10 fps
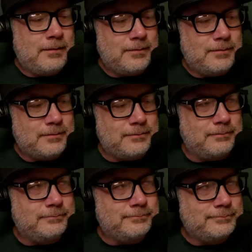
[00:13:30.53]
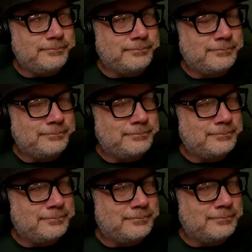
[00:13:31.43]

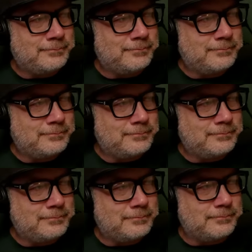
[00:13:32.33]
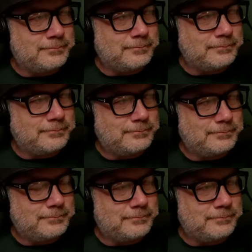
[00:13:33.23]

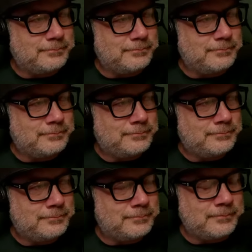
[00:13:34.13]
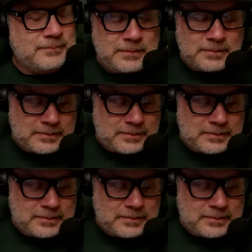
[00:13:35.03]
(silence)